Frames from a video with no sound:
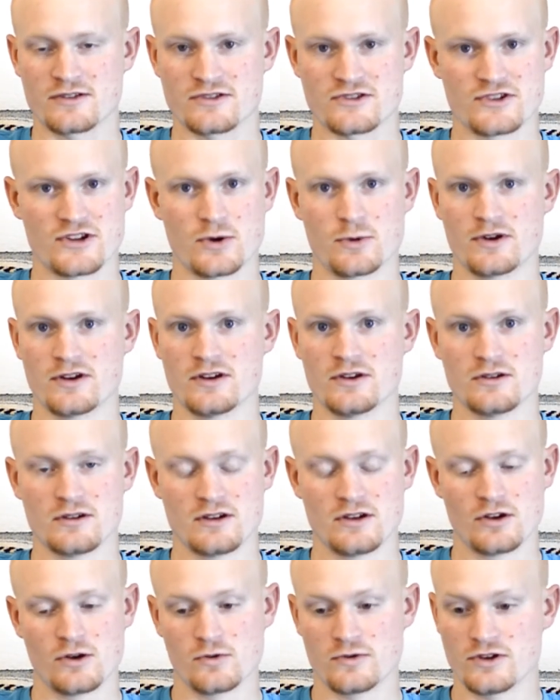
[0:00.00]
There's no
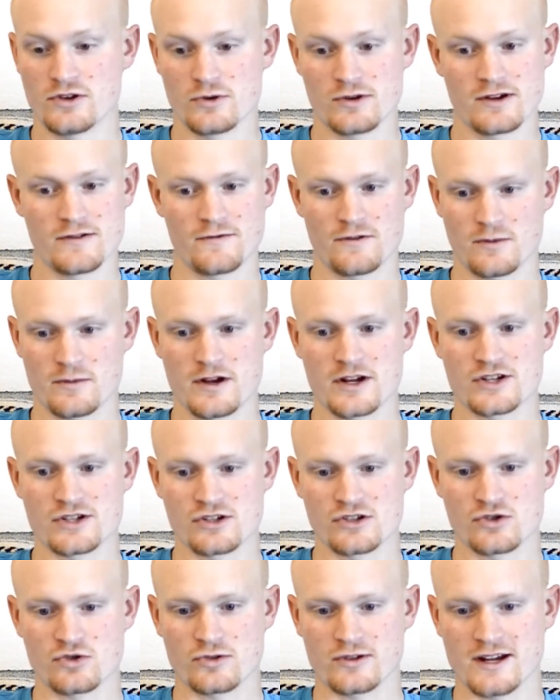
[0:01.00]
new
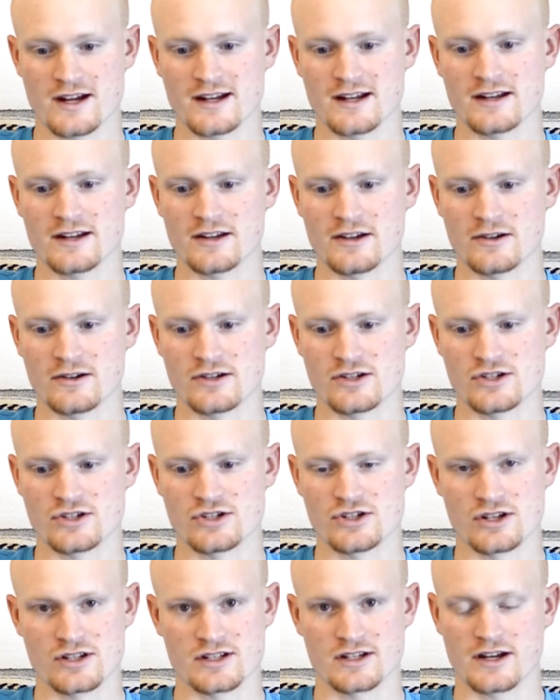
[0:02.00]
information created here. It's
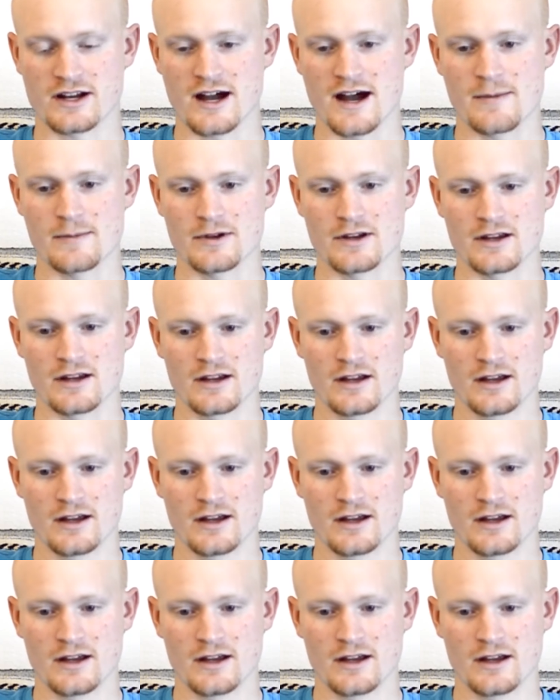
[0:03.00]
just a copy.